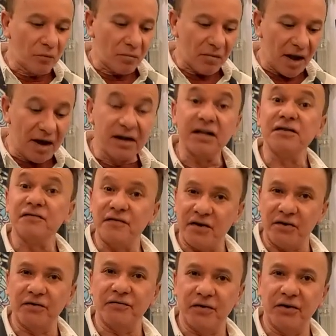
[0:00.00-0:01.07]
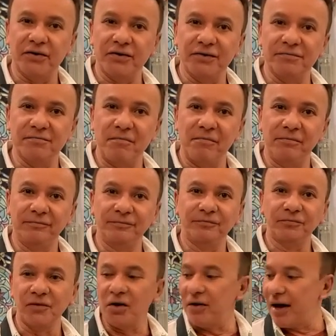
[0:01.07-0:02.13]
and it's very, very
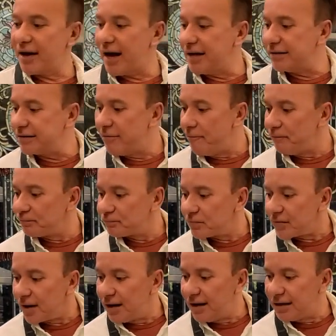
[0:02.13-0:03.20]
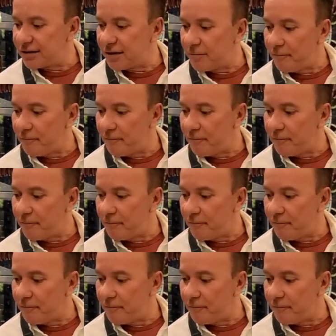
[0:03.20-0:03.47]
good. All right, guys. Listen.